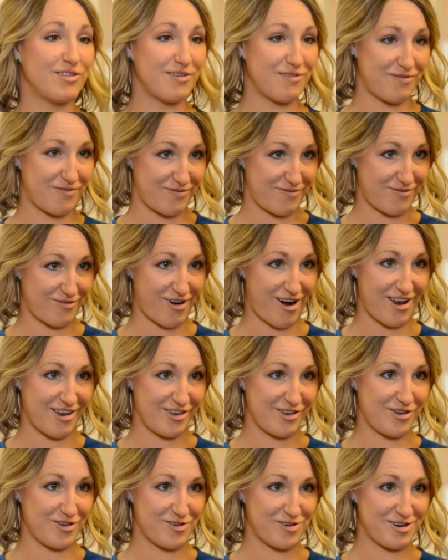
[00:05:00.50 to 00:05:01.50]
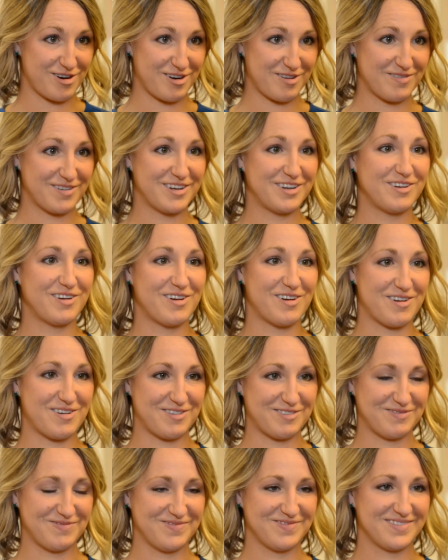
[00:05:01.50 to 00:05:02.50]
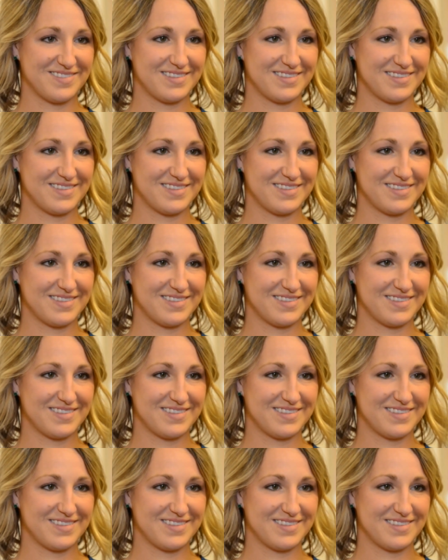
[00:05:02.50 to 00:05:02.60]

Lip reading: The first physical therapist